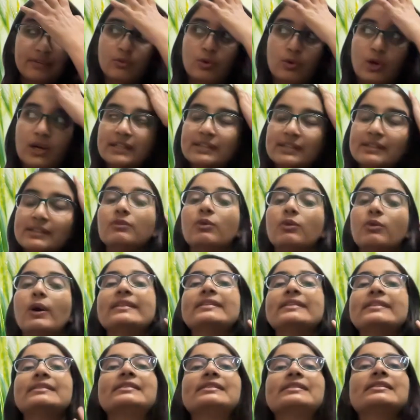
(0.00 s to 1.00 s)

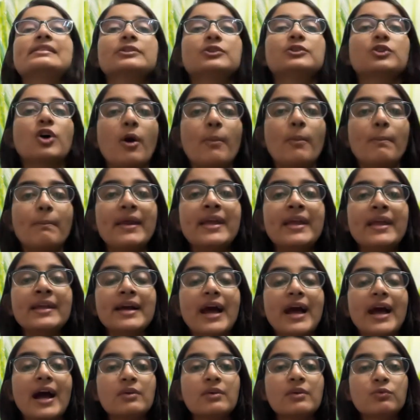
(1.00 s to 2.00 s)
What's the topic
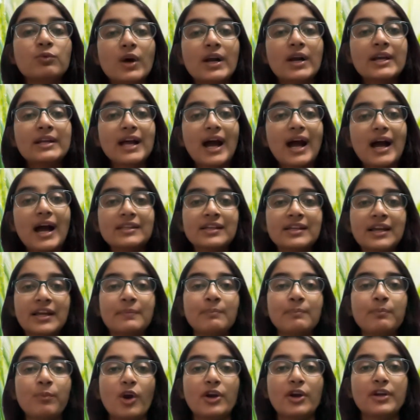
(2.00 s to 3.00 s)
and what are the
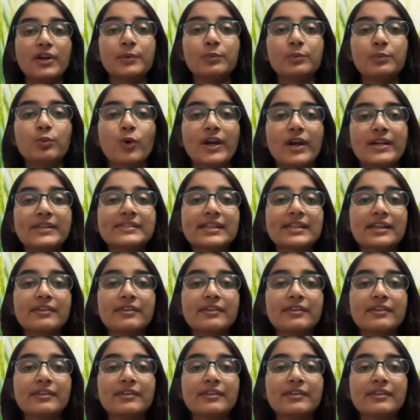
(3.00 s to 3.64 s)
important points?